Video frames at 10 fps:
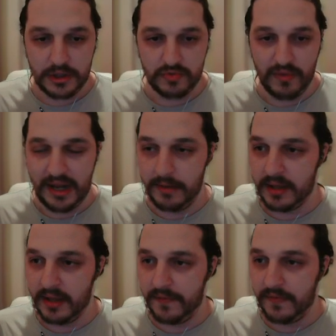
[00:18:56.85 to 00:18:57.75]
just
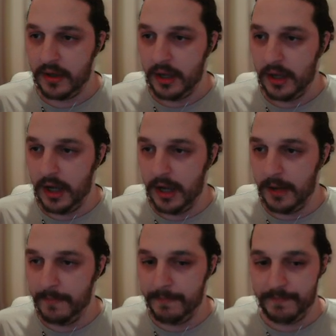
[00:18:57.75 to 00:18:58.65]
random stuff.
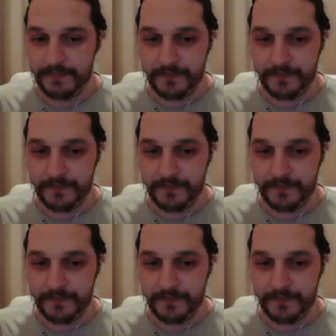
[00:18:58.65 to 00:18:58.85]
Let